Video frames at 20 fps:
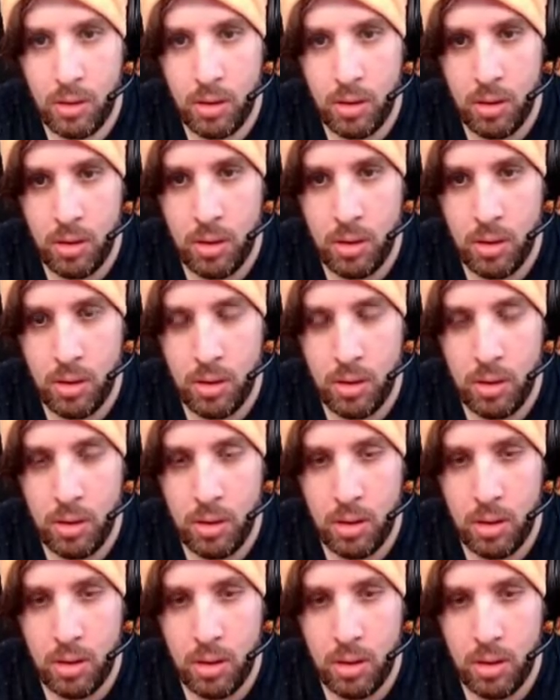
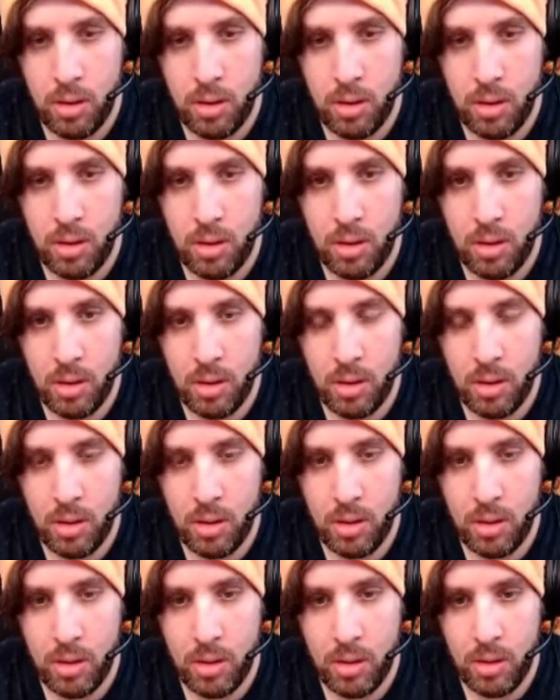
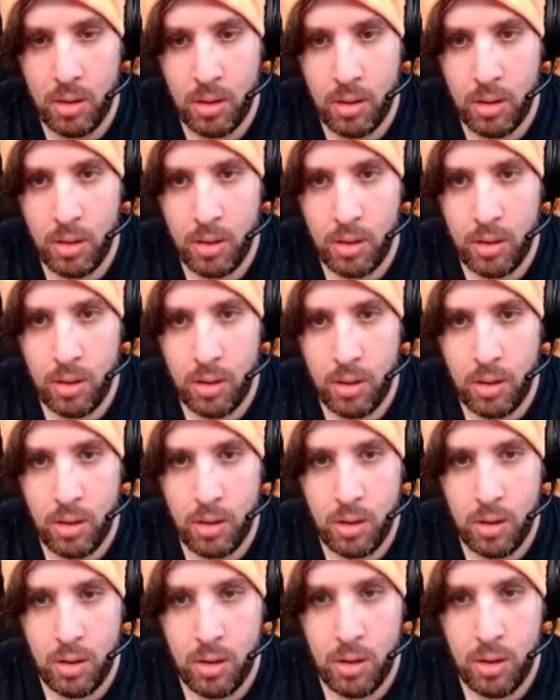
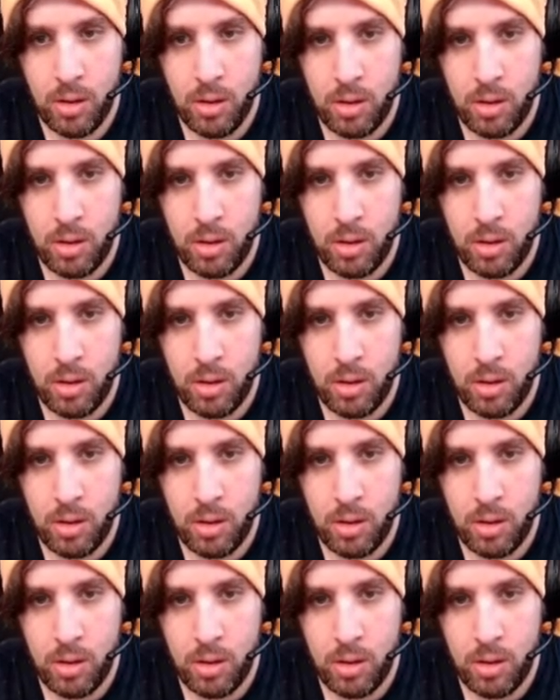(silence)